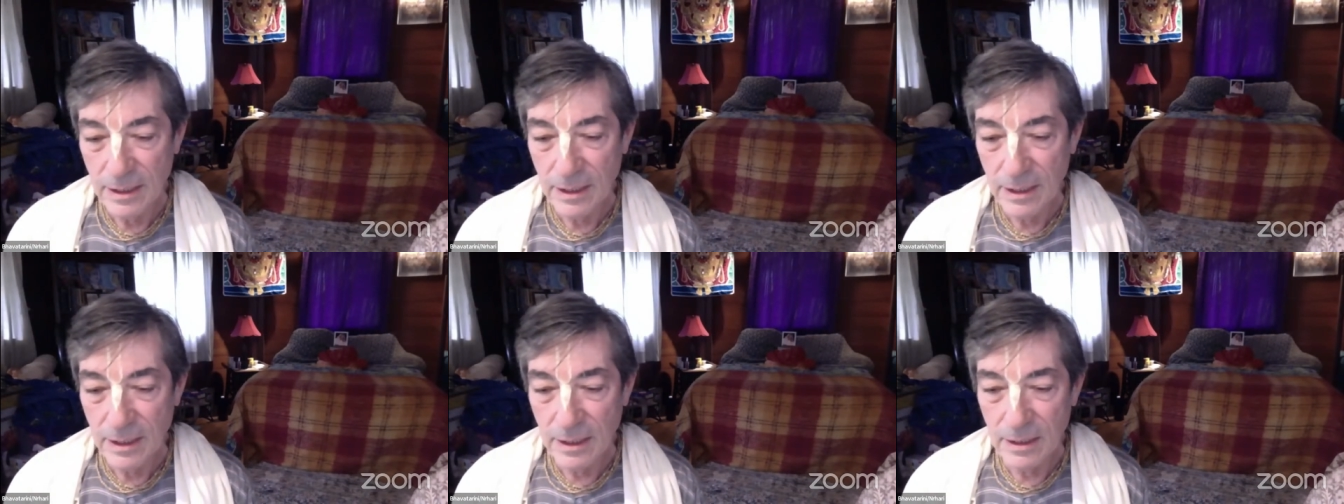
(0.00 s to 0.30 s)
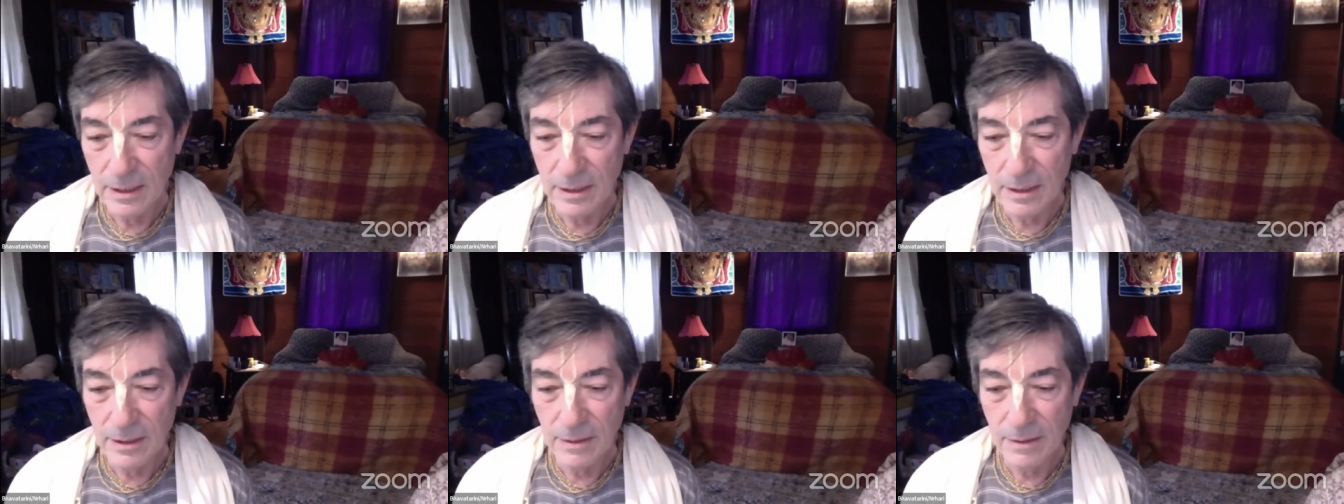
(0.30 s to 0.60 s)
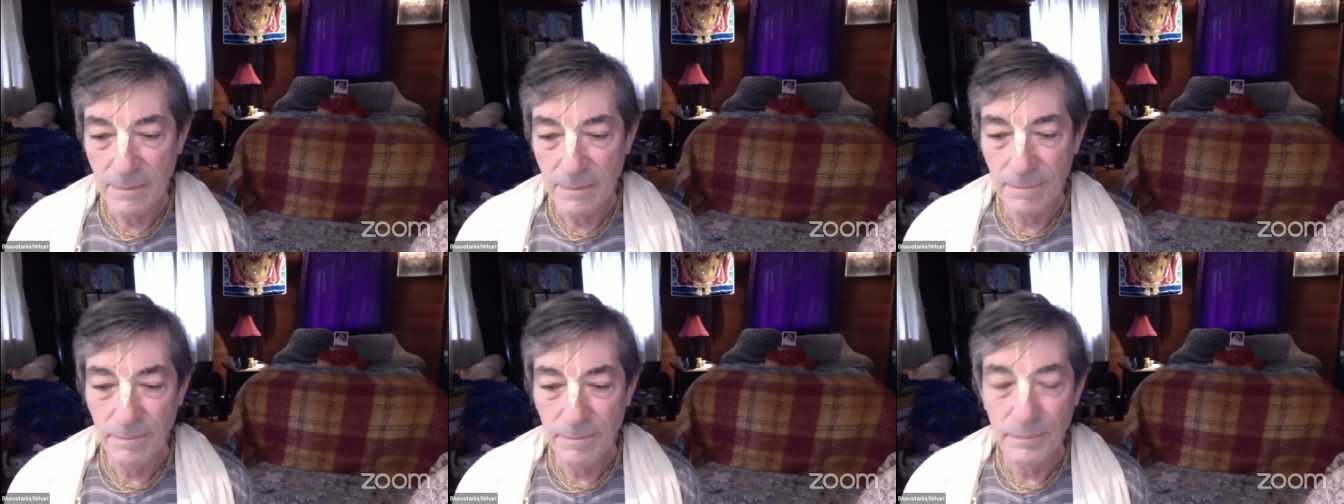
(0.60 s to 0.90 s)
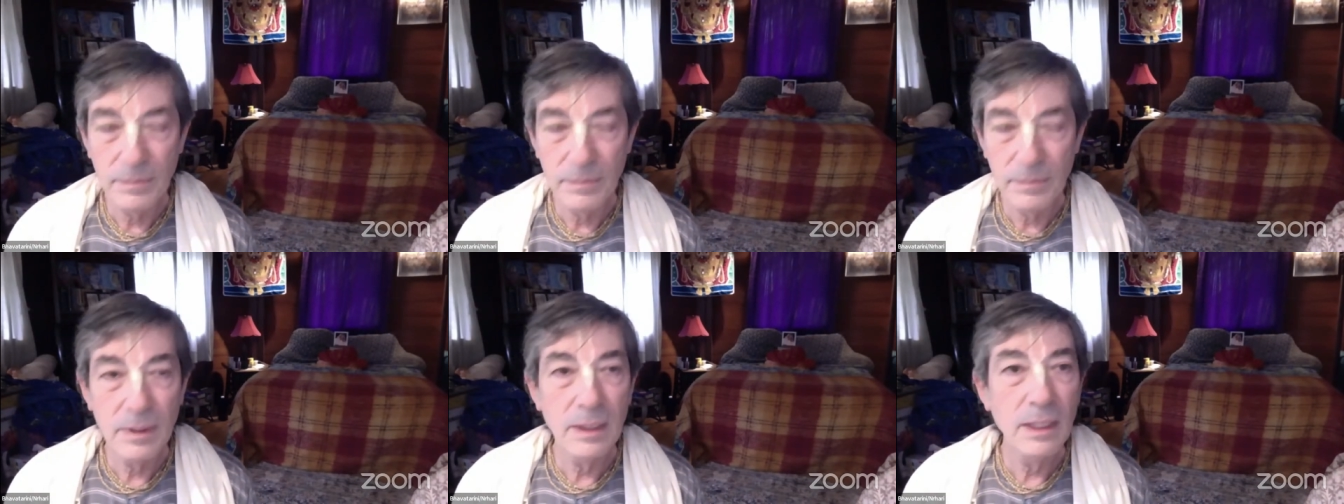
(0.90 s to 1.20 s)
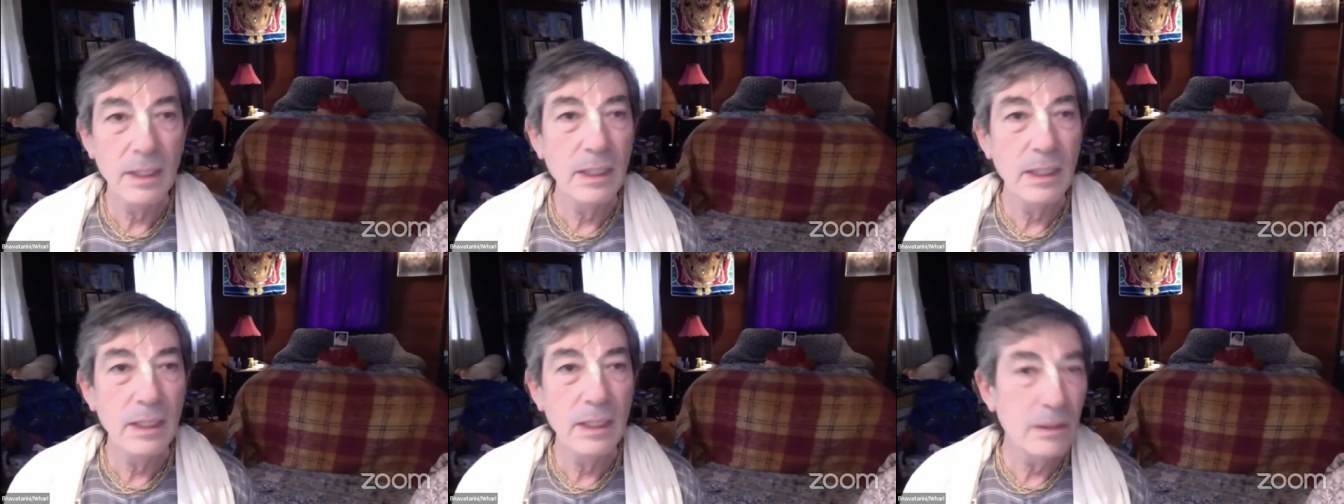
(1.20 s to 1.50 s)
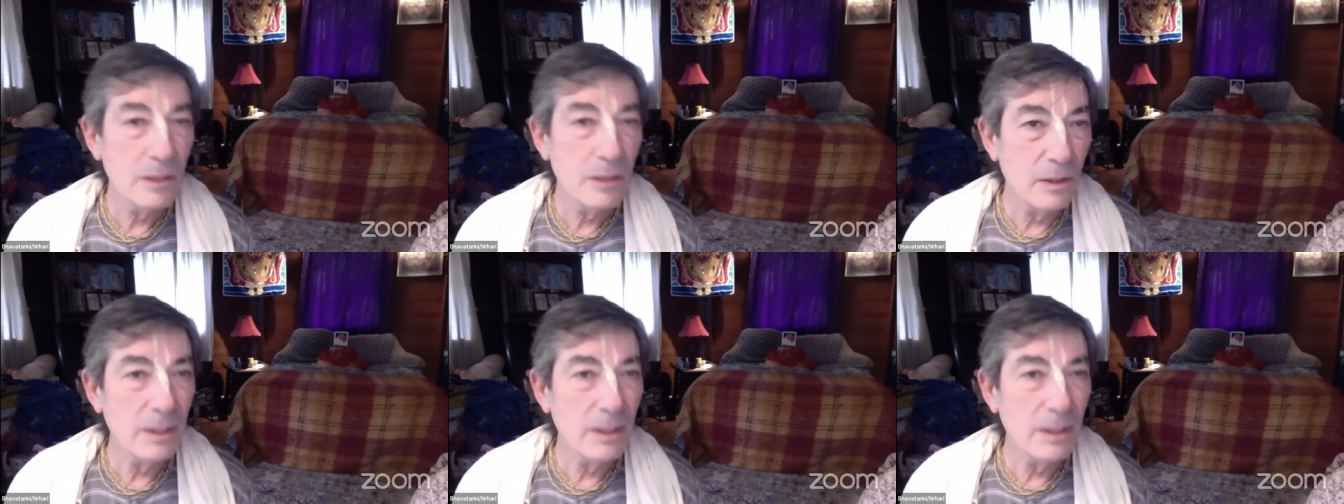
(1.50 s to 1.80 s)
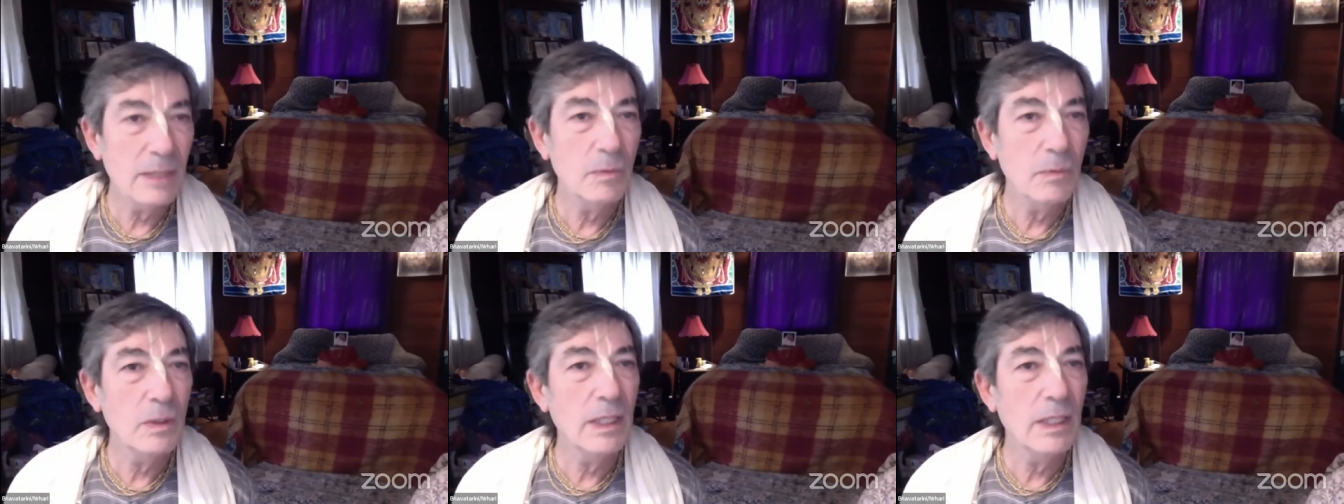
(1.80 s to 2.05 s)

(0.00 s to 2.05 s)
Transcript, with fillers: and um, and talking.